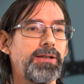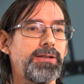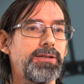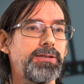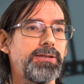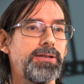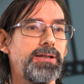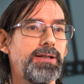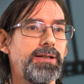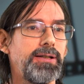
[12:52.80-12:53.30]

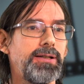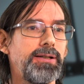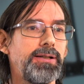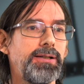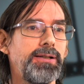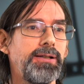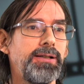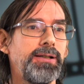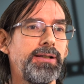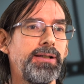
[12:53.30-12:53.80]

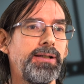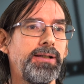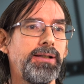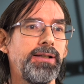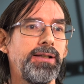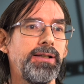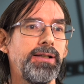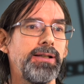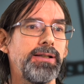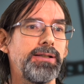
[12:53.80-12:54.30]

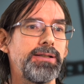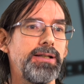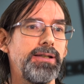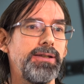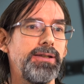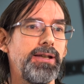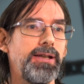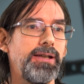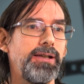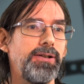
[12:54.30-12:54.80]
It's in
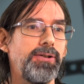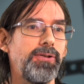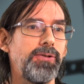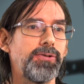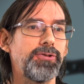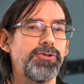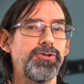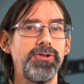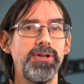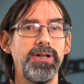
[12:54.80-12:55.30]
there.
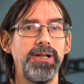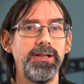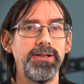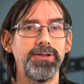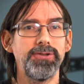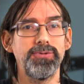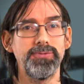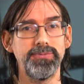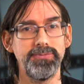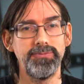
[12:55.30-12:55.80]

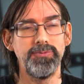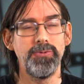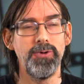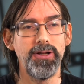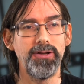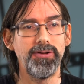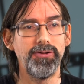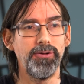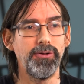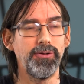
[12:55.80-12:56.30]
Australia's
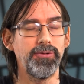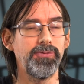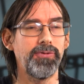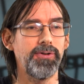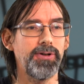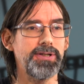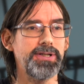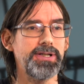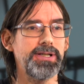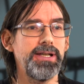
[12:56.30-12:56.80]
well known
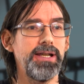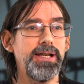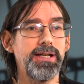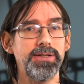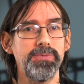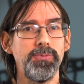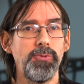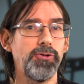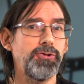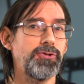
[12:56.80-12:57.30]
for its
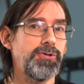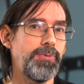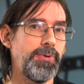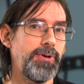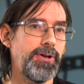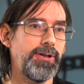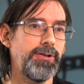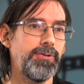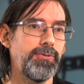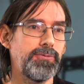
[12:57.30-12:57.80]
snakes. Most of
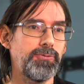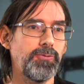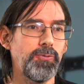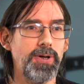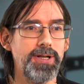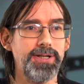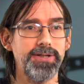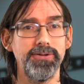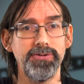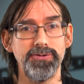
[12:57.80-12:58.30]
them are in
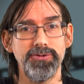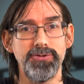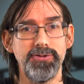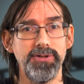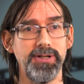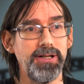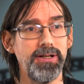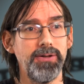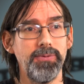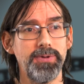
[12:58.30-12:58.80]
Western
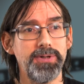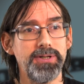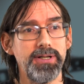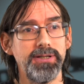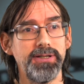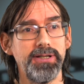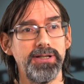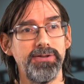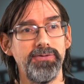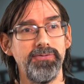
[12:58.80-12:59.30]
Australia, which I
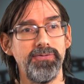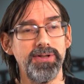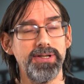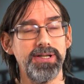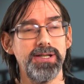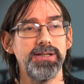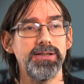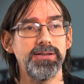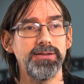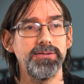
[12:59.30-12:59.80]
didn't
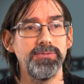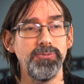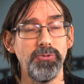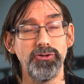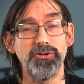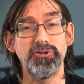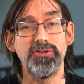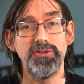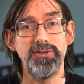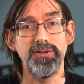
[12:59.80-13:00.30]
visit.
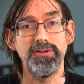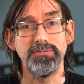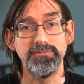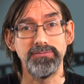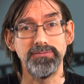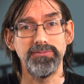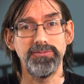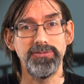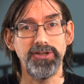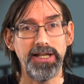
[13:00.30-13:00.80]
Most of the
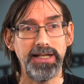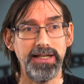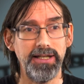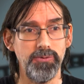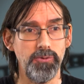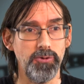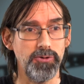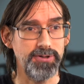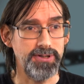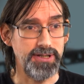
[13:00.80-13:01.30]
deadly
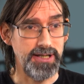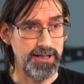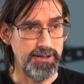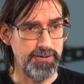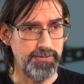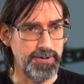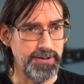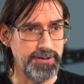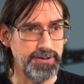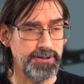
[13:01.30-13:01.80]
ones,
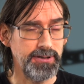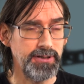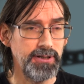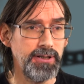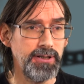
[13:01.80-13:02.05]
anyways.